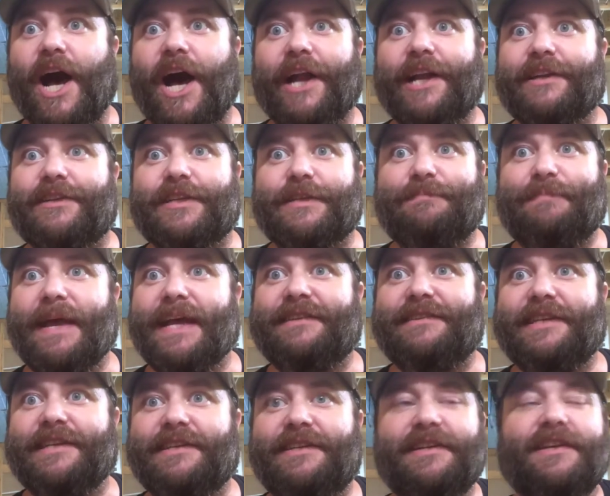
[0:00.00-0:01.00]

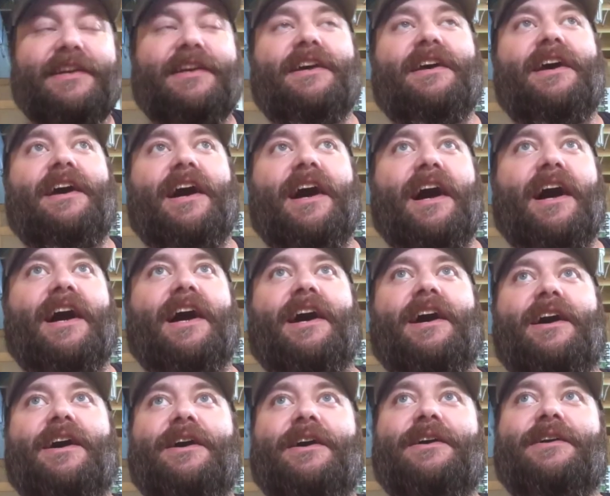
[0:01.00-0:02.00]
unexpected
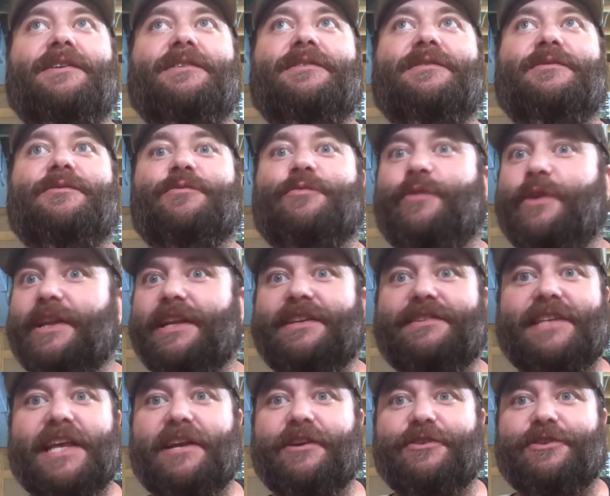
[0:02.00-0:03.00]

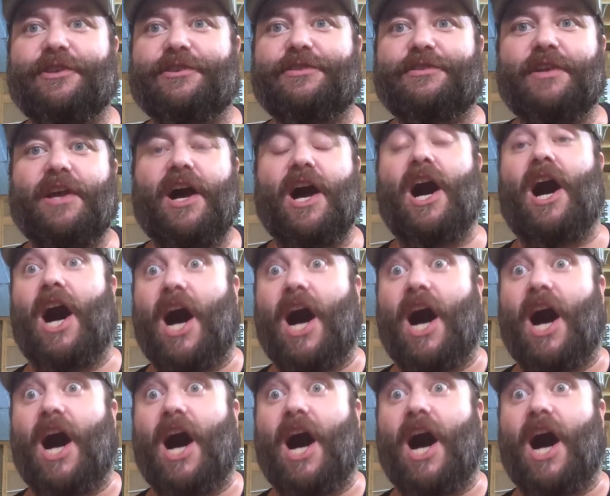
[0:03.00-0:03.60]
Reallys that are just